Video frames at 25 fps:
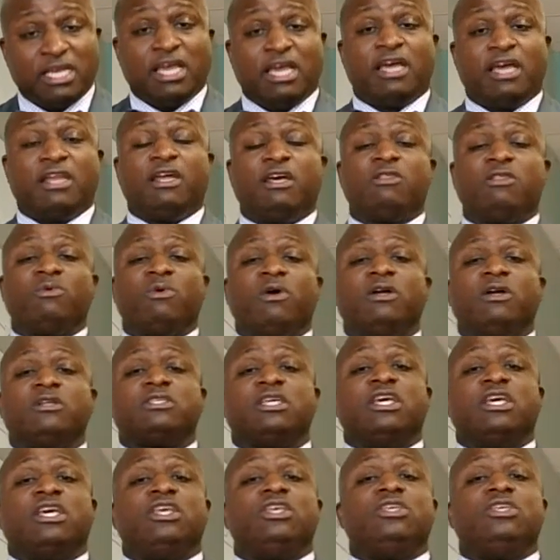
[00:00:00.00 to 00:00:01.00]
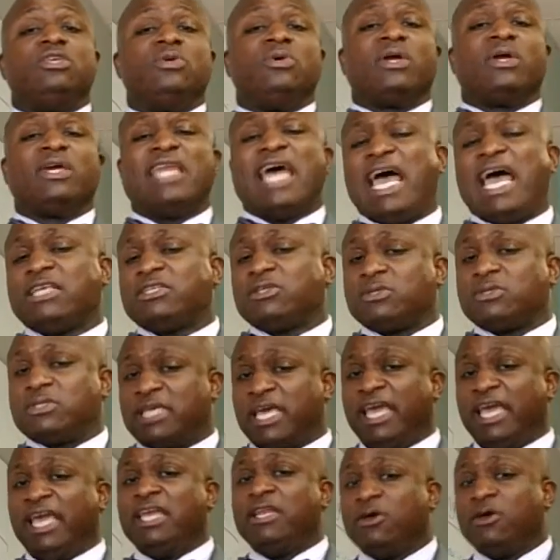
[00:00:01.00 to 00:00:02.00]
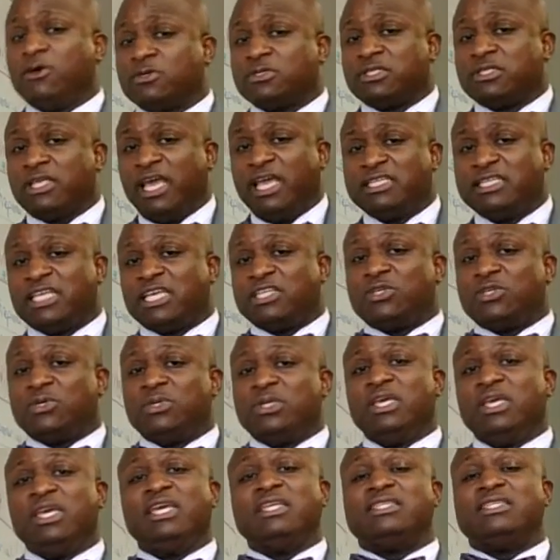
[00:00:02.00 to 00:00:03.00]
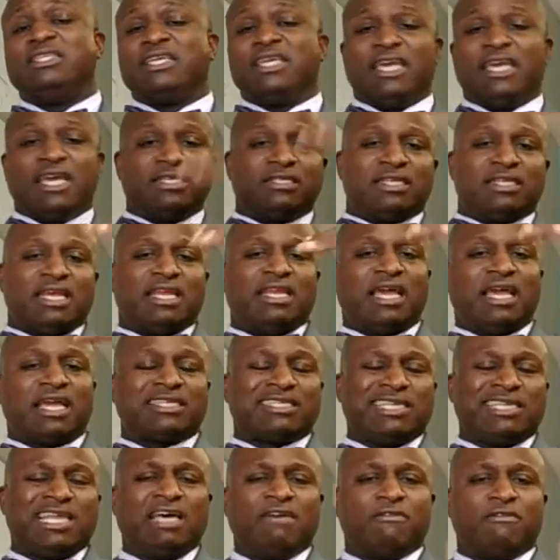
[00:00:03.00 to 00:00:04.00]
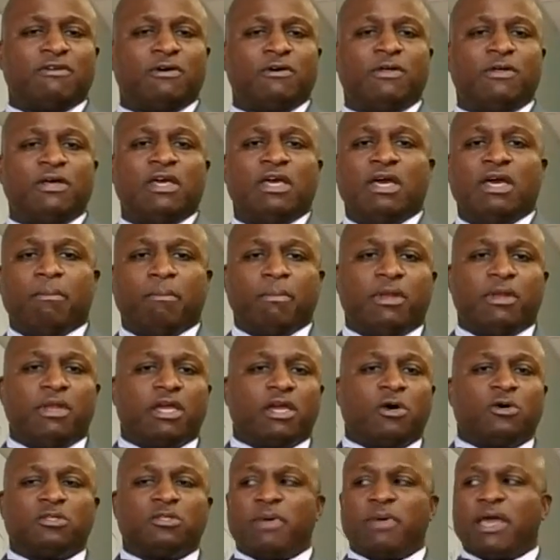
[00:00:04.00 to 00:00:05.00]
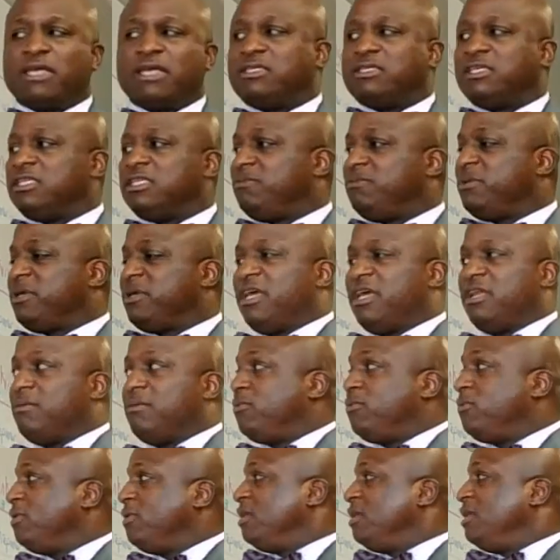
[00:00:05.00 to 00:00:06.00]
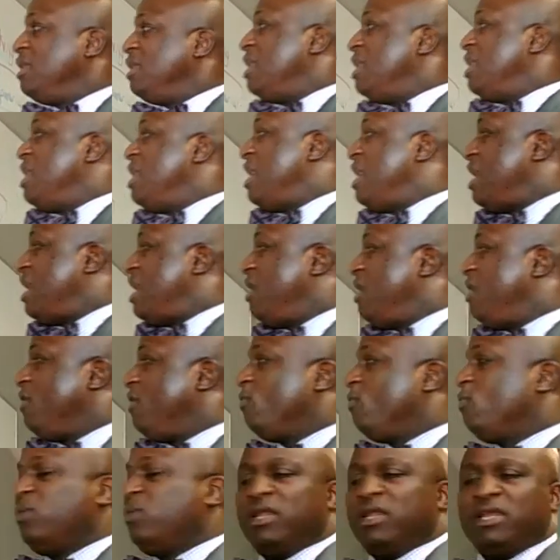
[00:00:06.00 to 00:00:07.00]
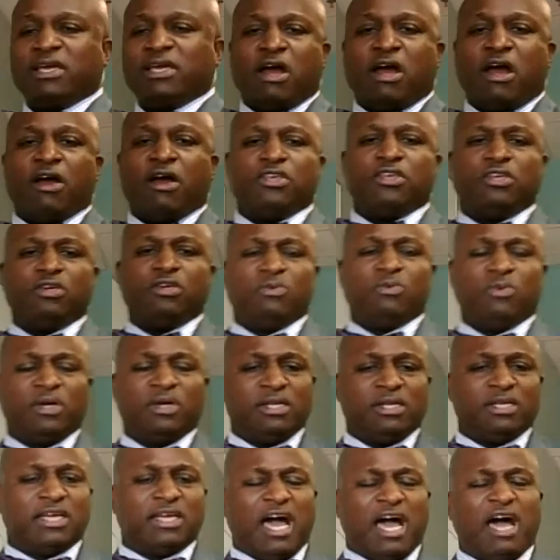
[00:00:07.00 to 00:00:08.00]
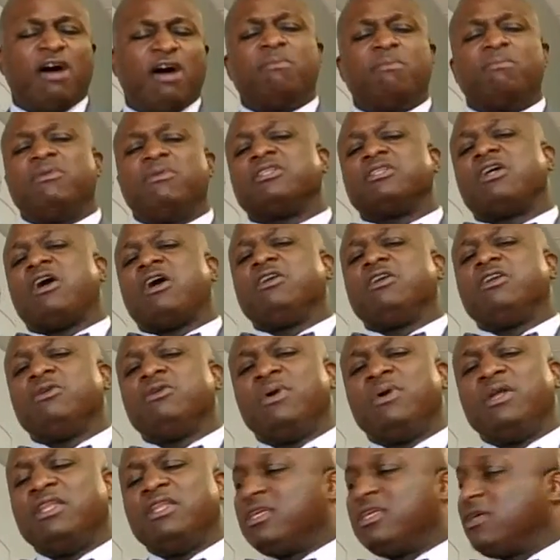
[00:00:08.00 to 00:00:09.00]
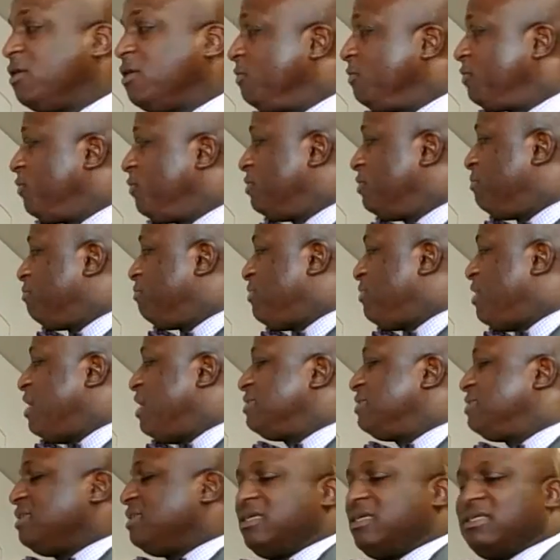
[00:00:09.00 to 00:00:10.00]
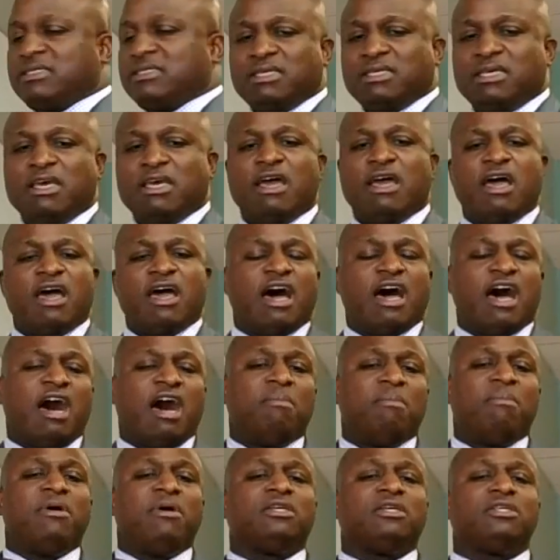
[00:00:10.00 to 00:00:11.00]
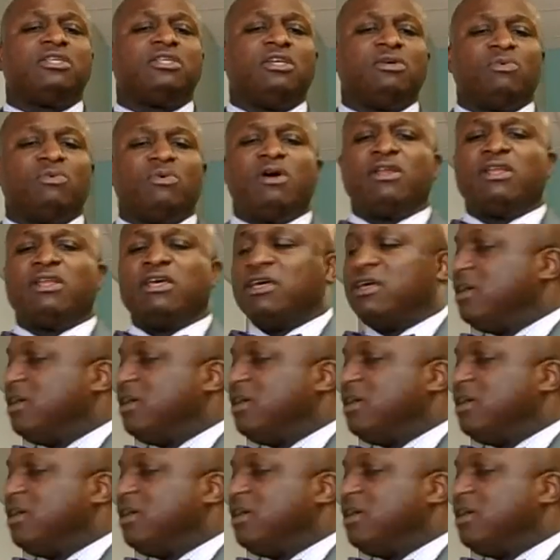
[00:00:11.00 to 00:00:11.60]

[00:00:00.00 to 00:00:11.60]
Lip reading: In other words, you can ascertain those things that you need to get to that next level. But it goes back to this beginning point. How willing are you willing? How much are you willing to go through the process? How much do you want it?